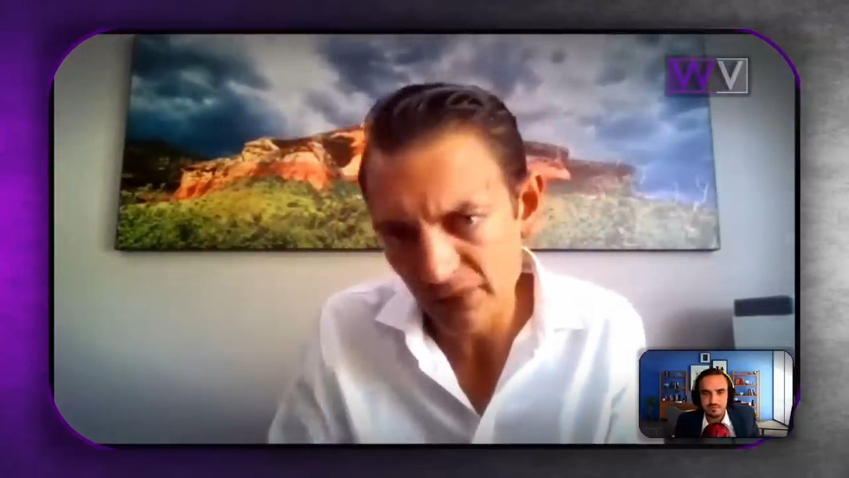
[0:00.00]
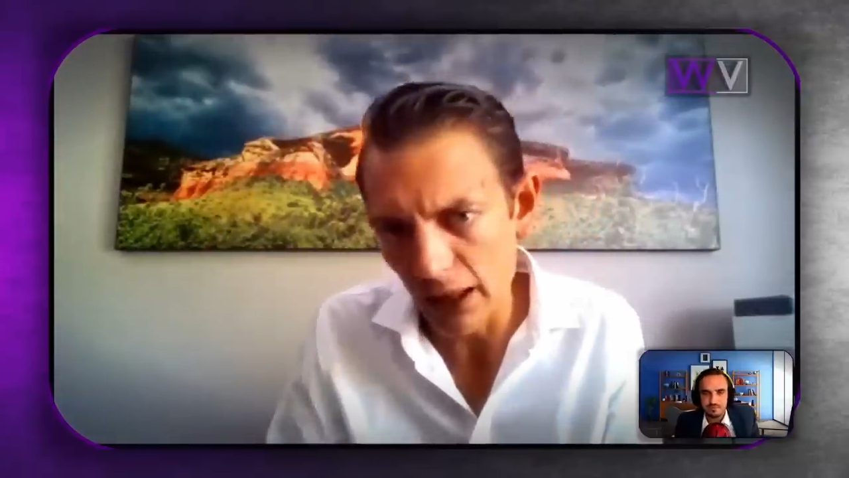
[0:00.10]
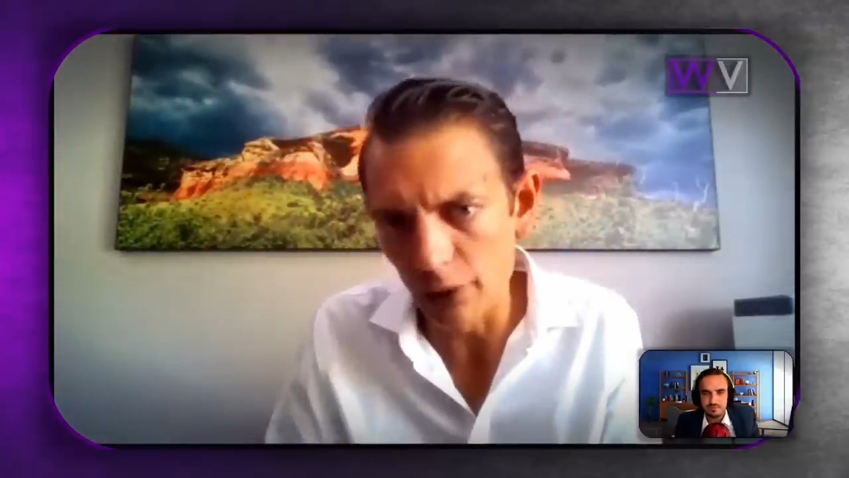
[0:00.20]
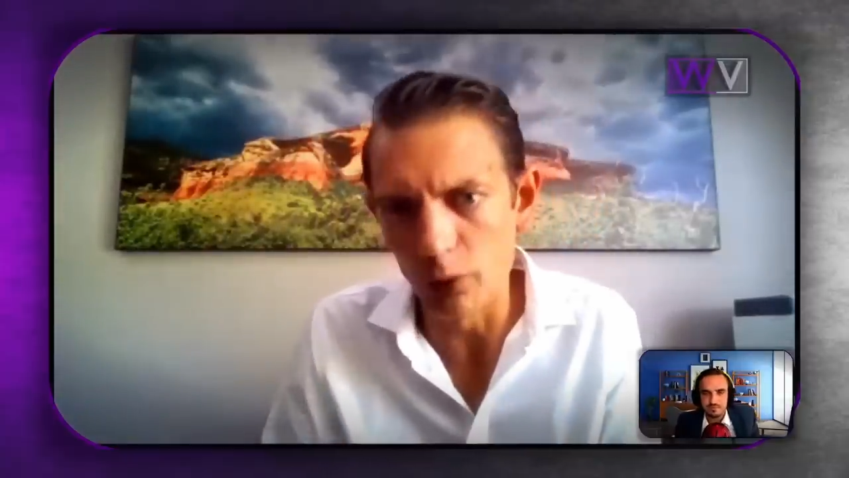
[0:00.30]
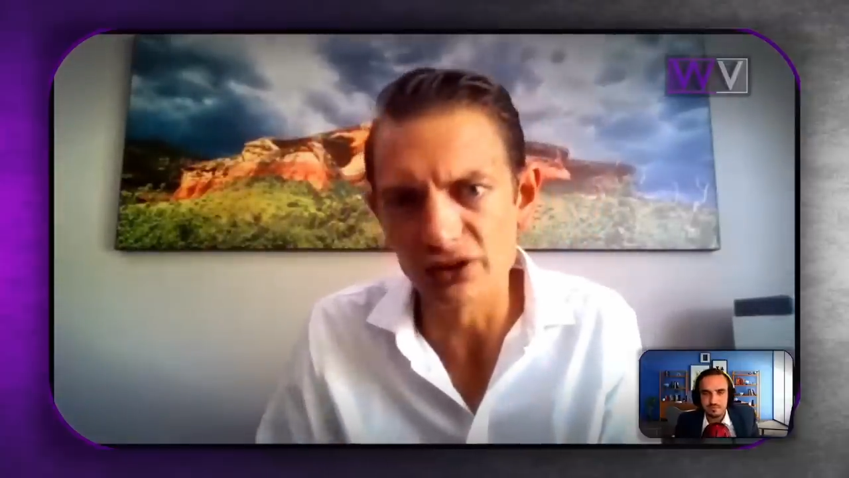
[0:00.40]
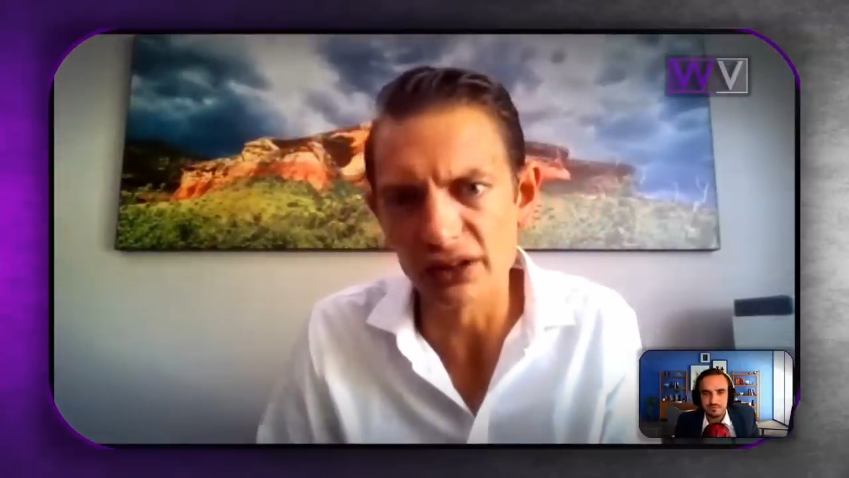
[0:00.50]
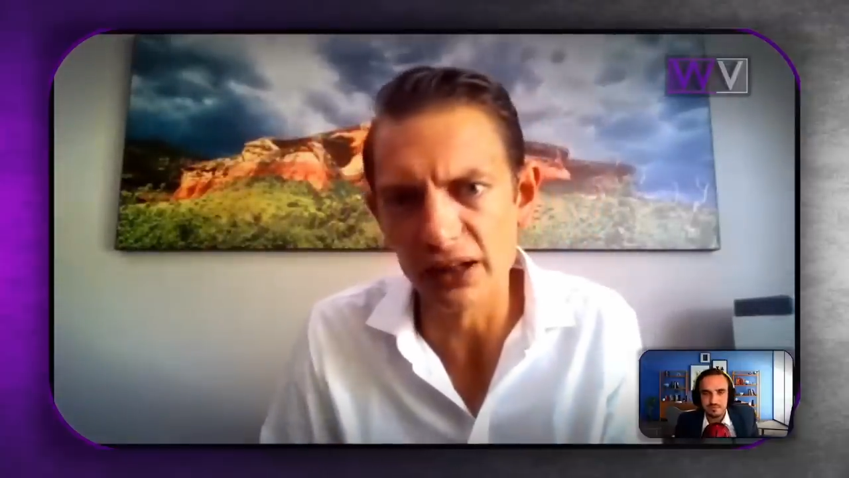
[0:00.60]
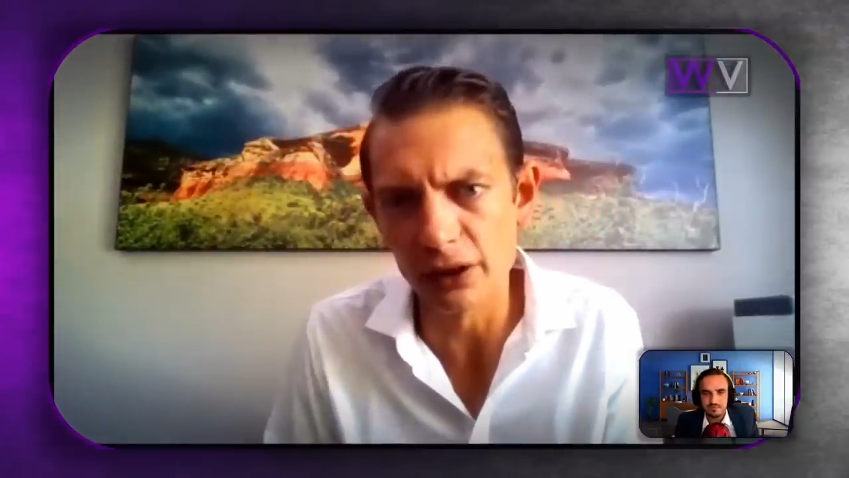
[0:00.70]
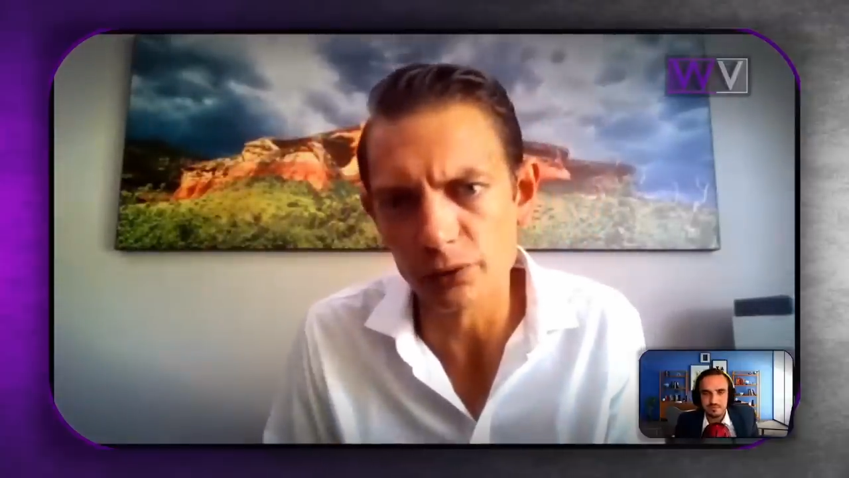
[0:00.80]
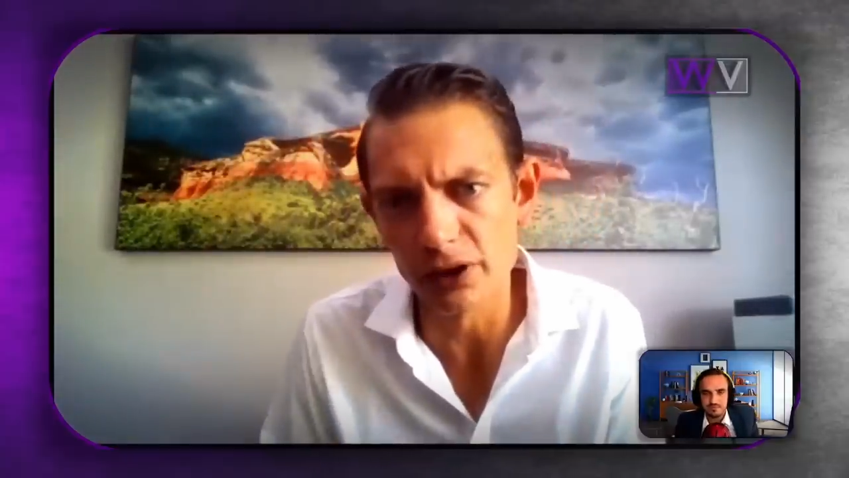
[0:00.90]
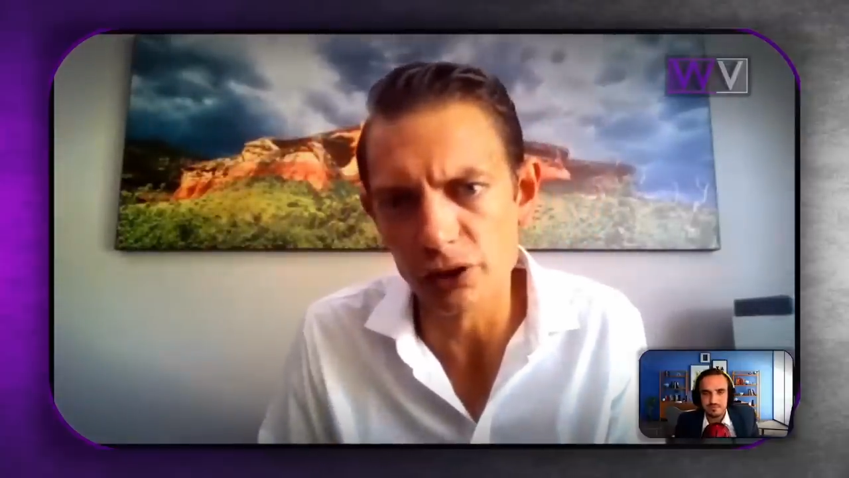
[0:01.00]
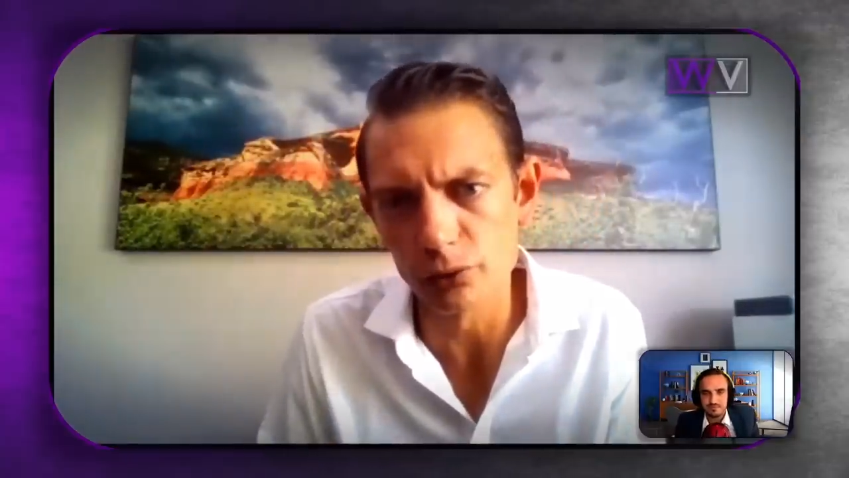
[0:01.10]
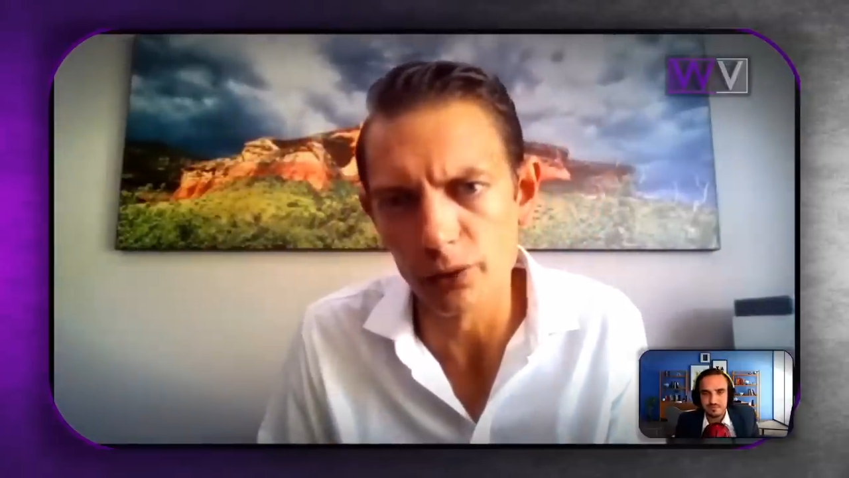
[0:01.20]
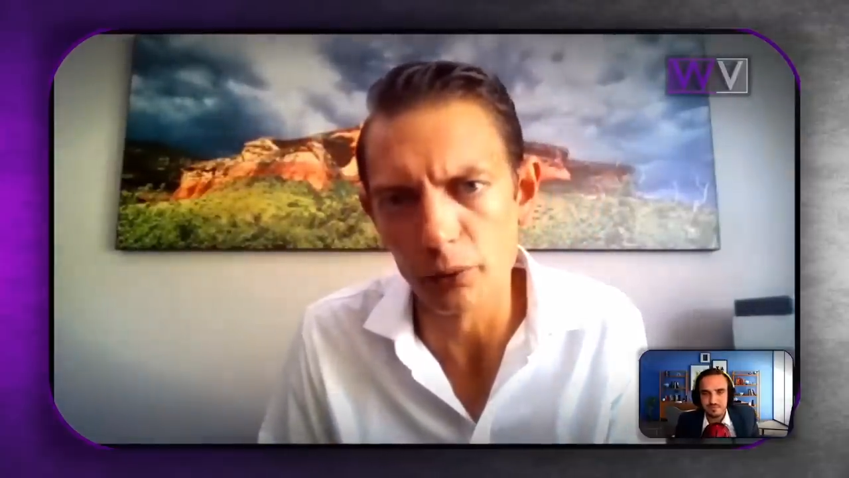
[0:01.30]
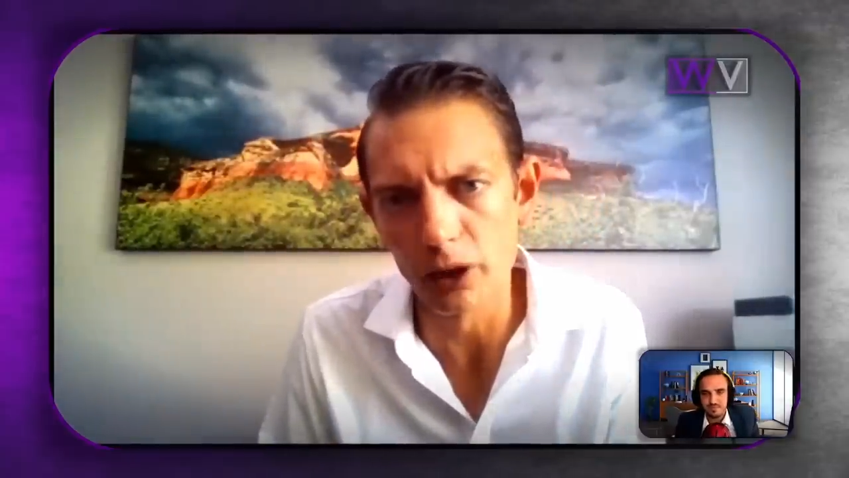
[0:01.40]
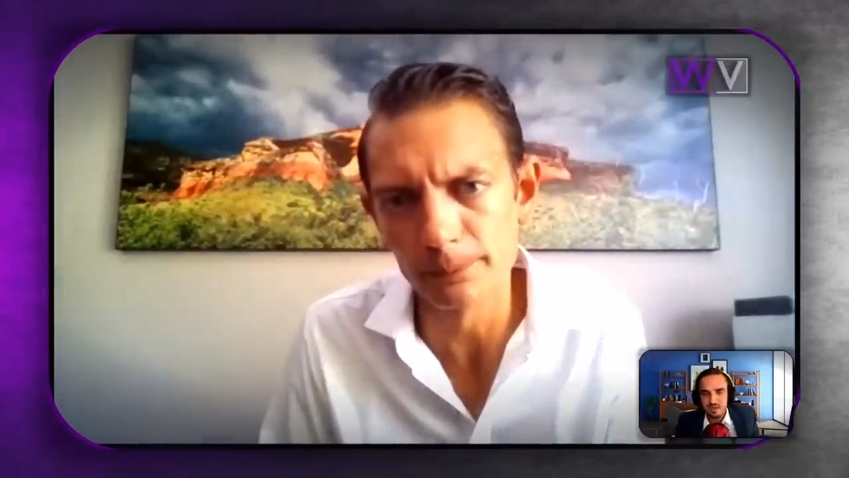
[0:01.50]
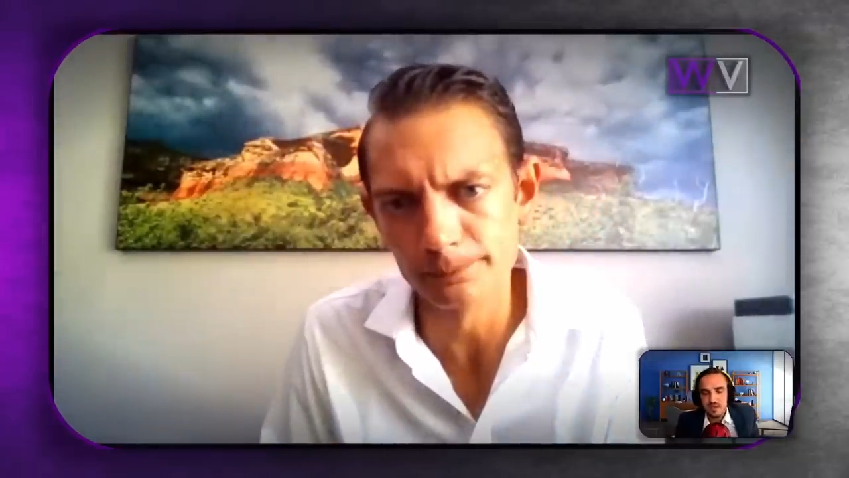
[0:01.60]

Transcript: and once again in 2021.